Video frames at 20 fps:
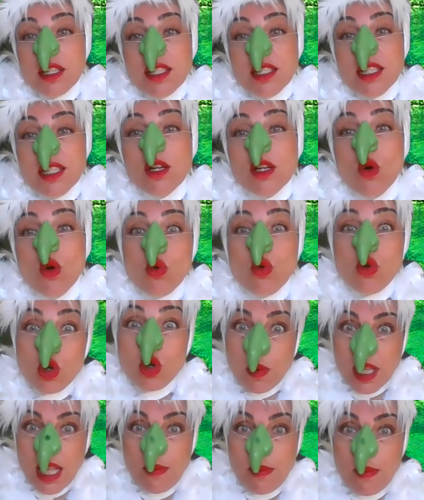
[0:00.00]
When he
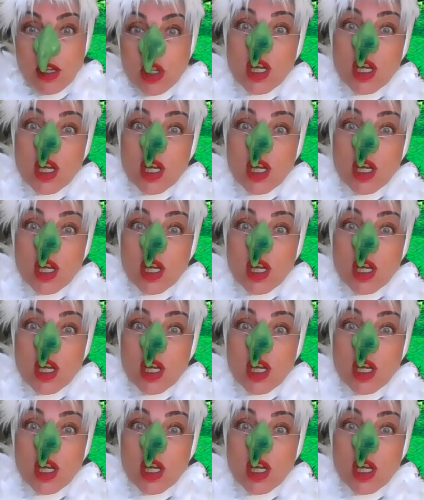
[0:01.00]
starts to